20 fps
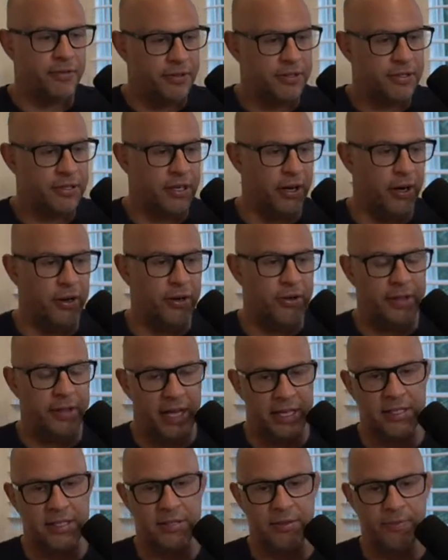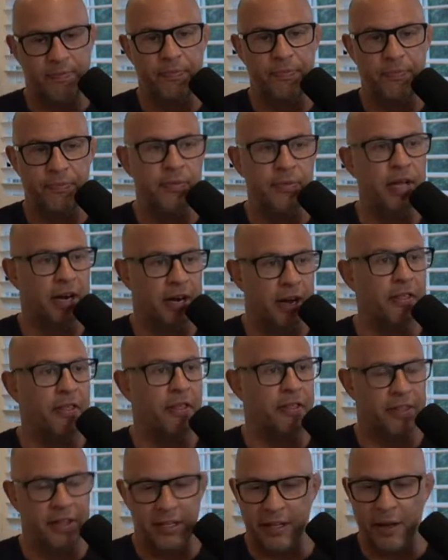So that's
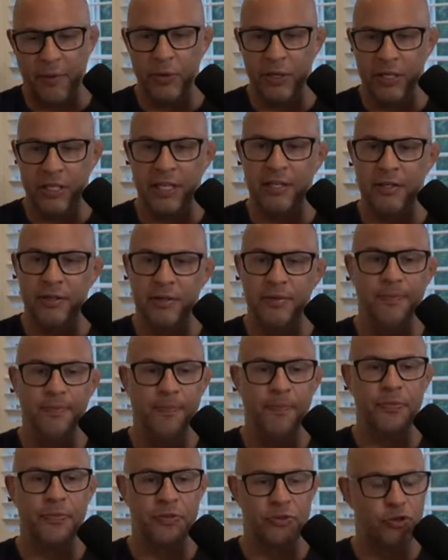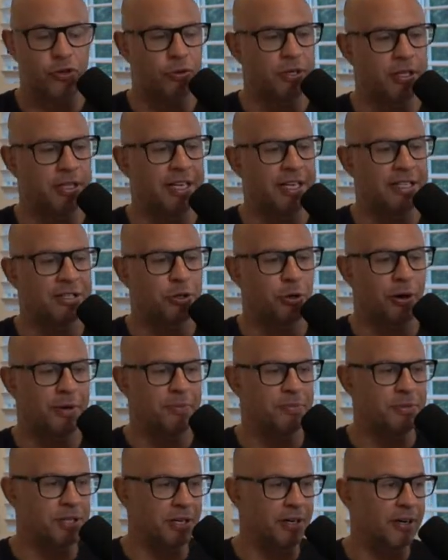another thing that we did during that
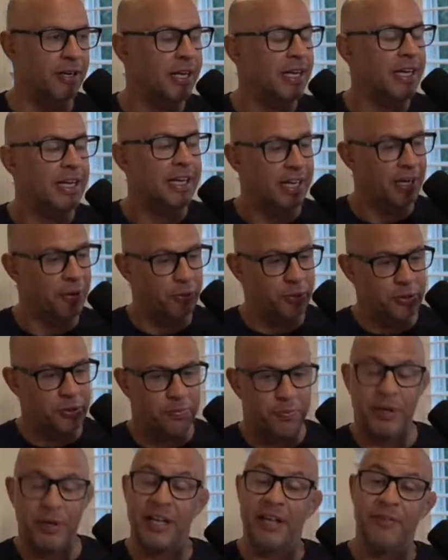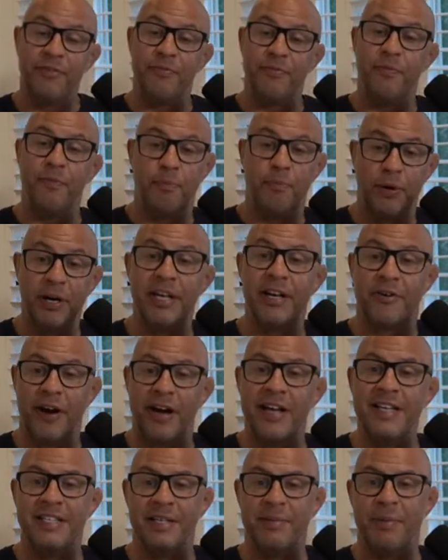time. So it was pretty
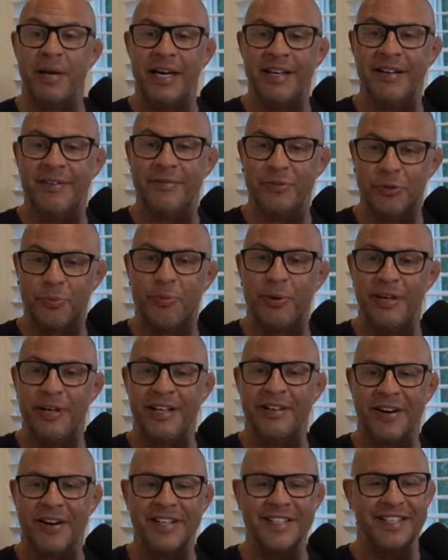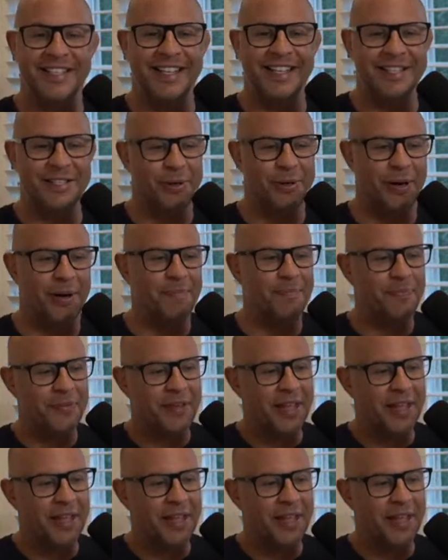crazy, man. It was pretty crazy that time.